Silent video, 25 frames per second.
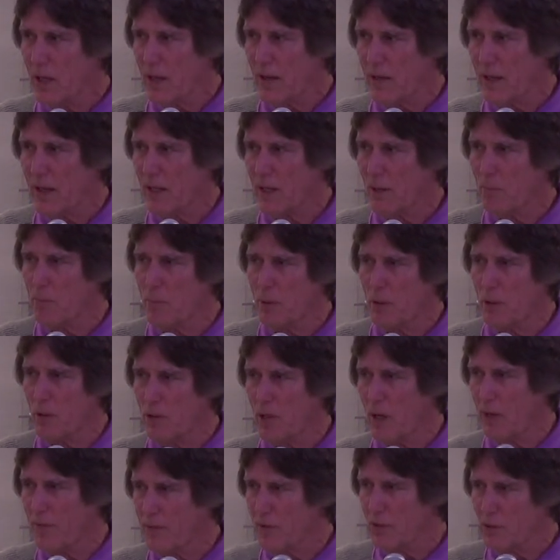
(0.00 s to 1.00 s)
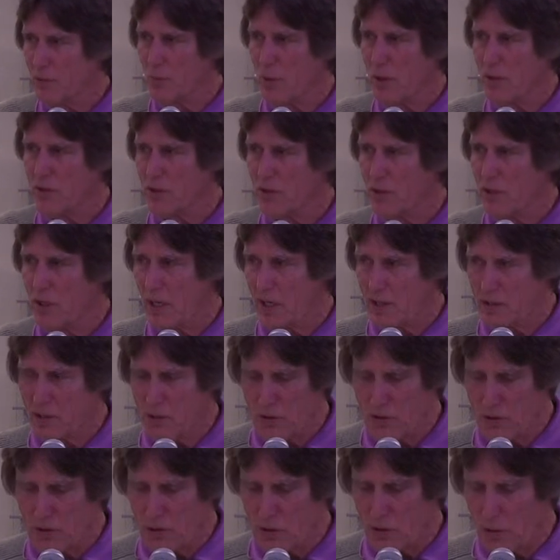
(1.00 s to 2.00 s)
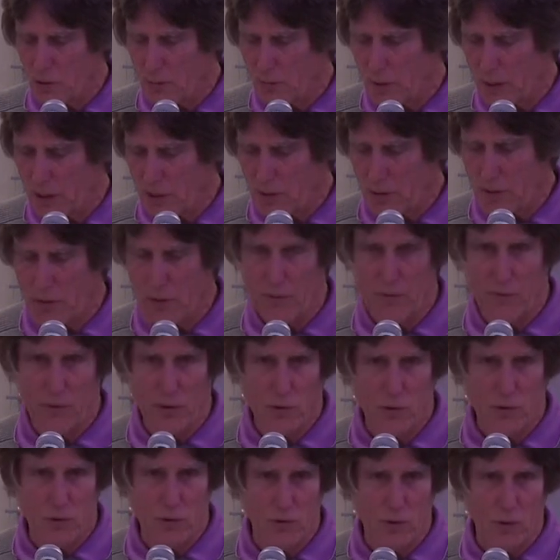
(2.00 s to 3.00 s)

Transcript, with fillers: and they can build off these presentations to do better in the future.